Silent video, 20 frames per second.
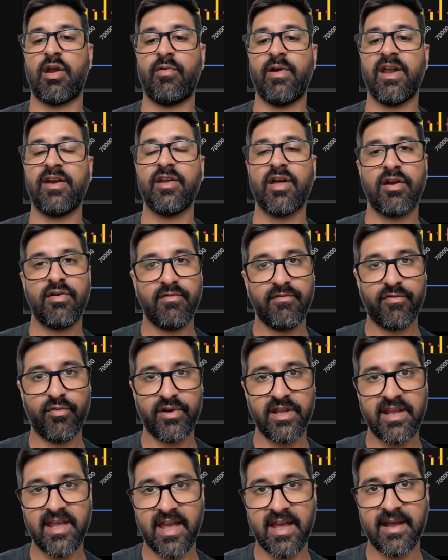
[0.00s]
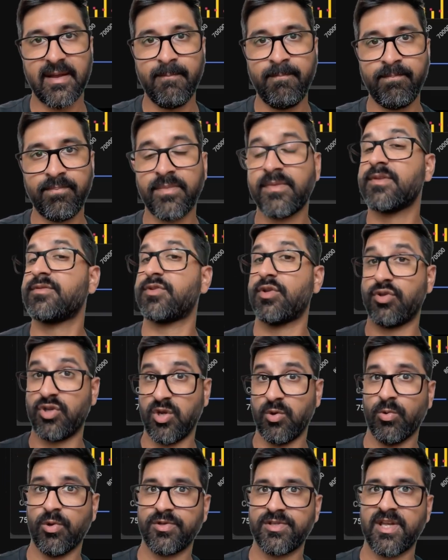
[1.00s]
around 140K, so
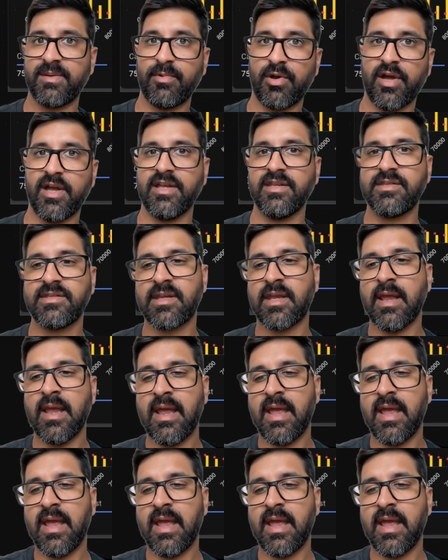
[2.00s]
new all-time highs,